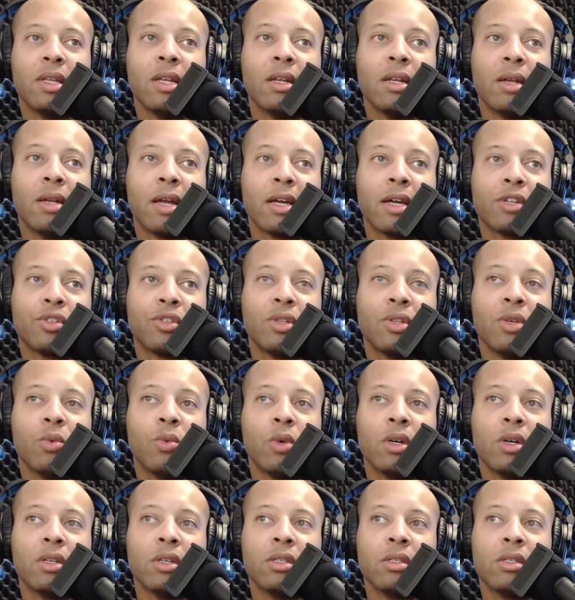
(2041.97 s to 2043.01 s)
it actually
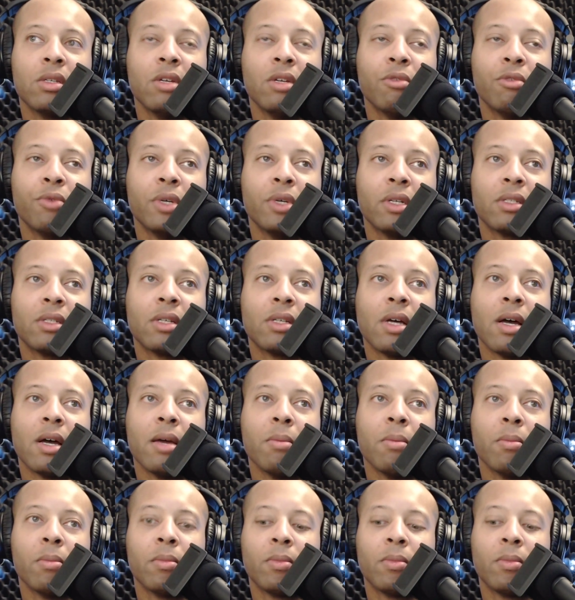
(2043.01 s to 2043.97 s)
was in real time.